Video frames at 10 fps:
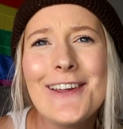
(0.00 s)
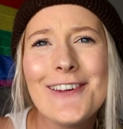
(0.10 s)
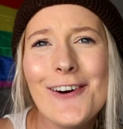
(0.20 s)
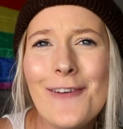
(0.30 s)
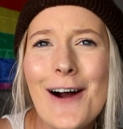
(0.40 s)

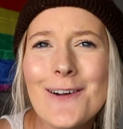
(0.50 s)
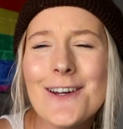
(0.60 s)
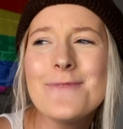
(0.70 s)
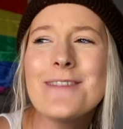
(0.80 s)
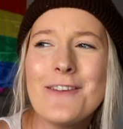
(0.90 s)
you're
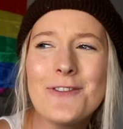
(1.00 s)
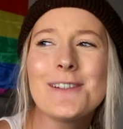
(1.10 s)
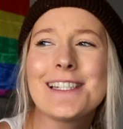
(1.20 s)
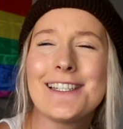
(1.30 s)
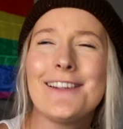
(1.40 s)
welcome. If you
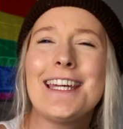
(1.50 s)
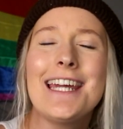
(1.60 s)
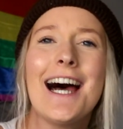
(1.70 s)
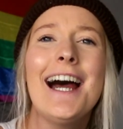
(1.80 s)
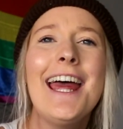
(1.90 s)
are still
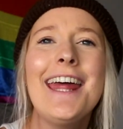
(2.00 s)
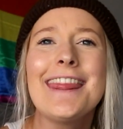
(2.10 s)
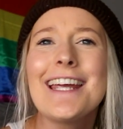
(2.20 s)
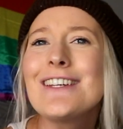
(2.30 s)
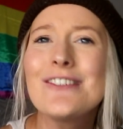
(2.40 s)
here,
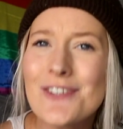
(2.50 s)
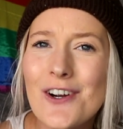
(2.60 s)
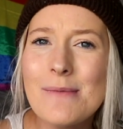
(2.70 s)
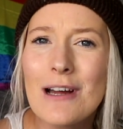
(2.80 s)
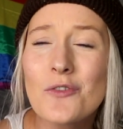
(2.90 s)
thank you
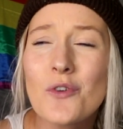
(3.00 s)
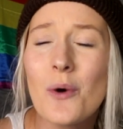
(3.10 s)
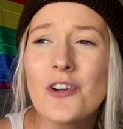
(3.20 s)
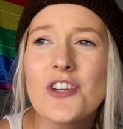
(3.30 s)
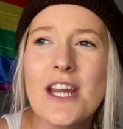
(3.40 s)
so much for
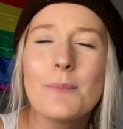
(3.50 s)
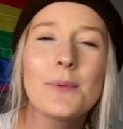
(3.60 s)
watching.